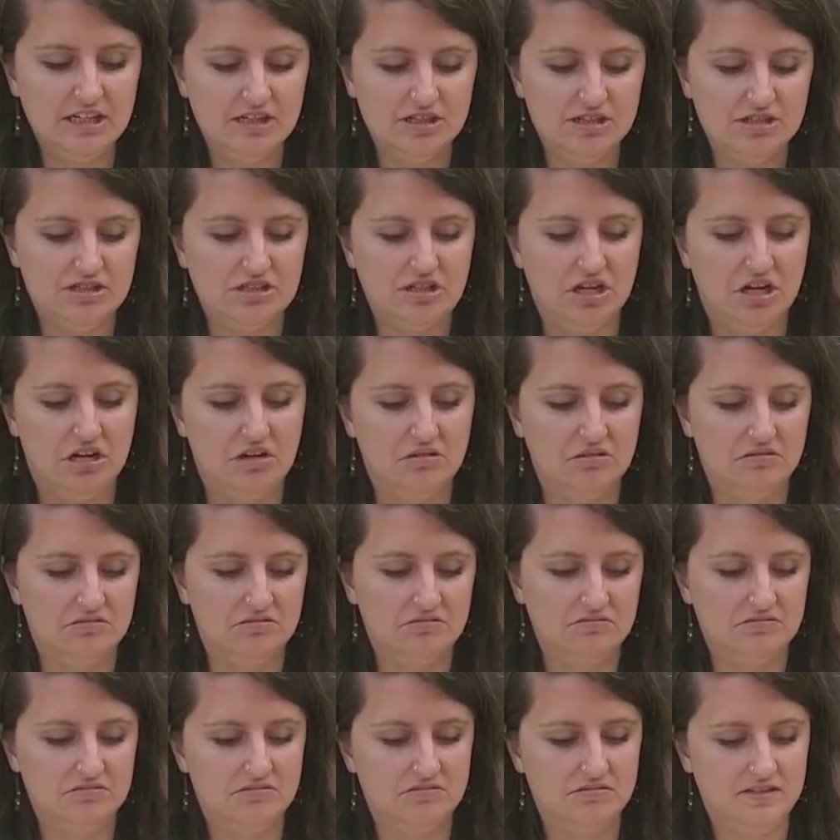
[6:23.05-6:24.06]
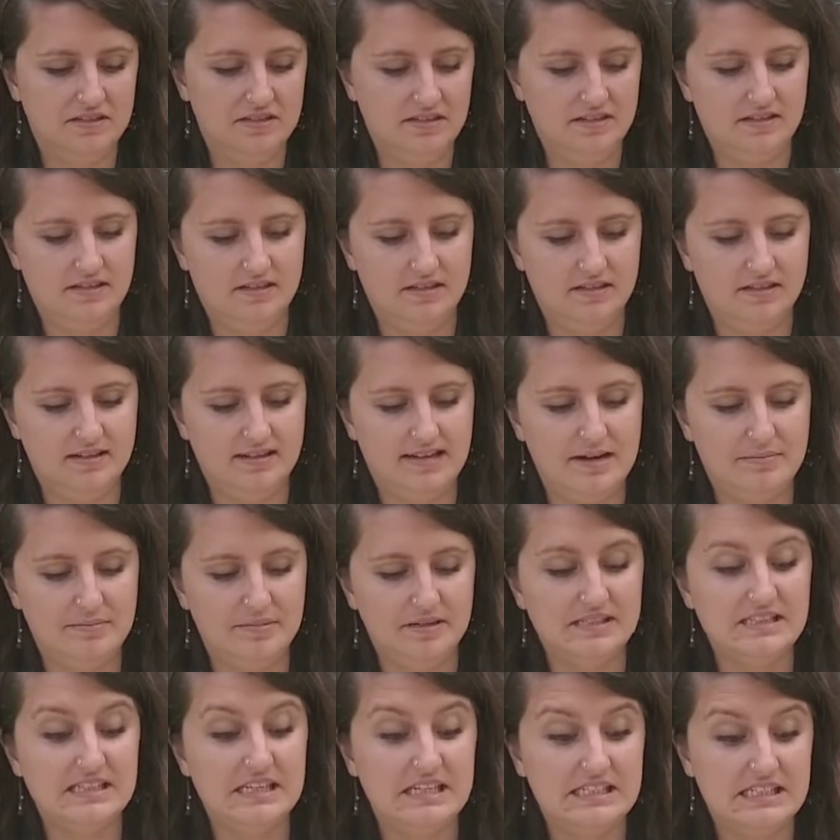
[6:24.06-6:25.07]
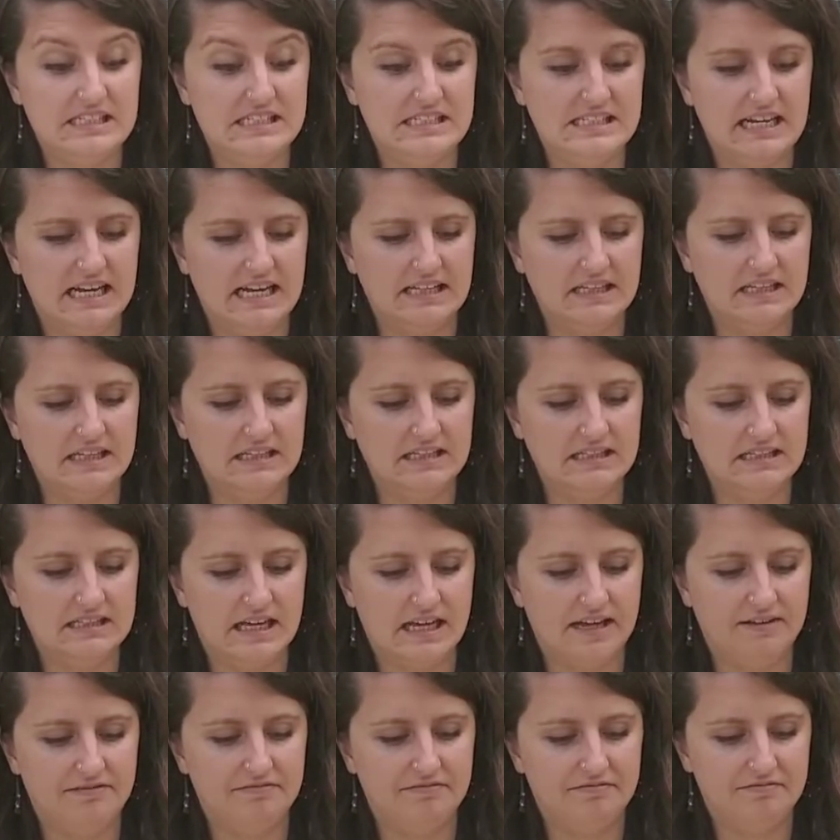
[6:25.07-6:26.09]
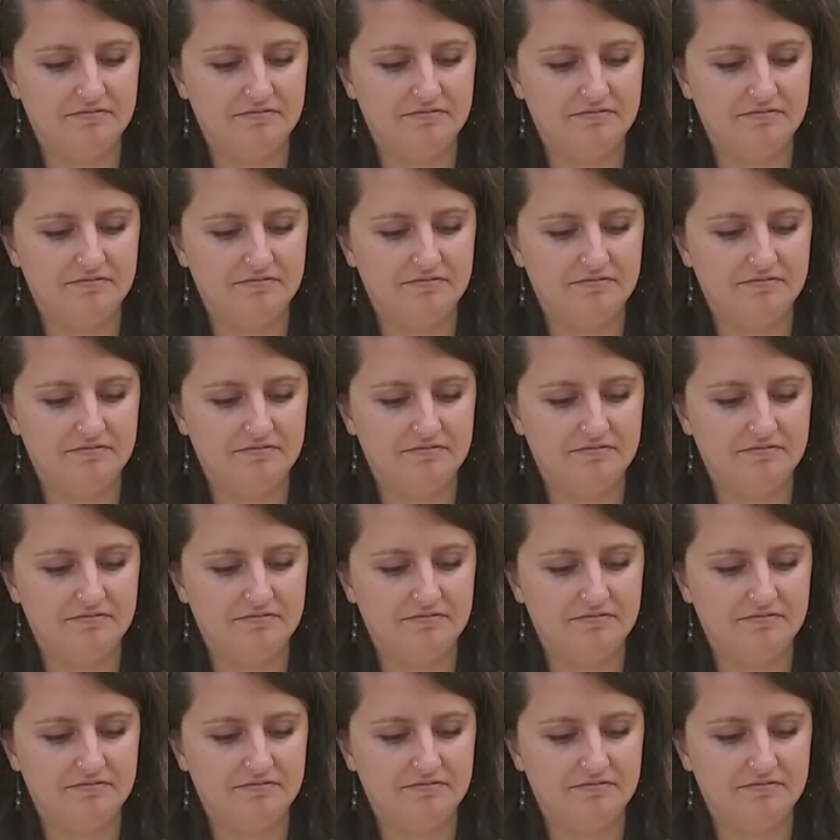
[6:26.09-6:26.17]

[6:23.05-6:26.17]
so it'll help us stay a little safe.